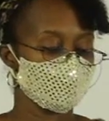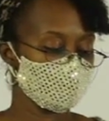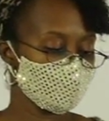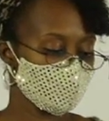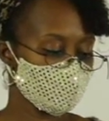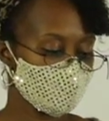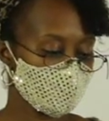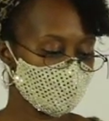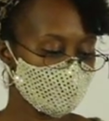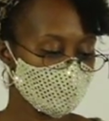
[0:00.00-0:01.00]
you know
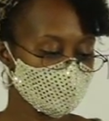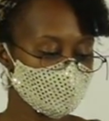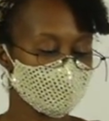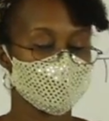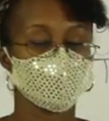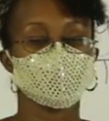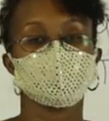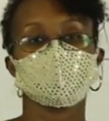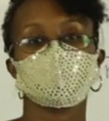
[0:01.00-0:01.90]
about forces in motion,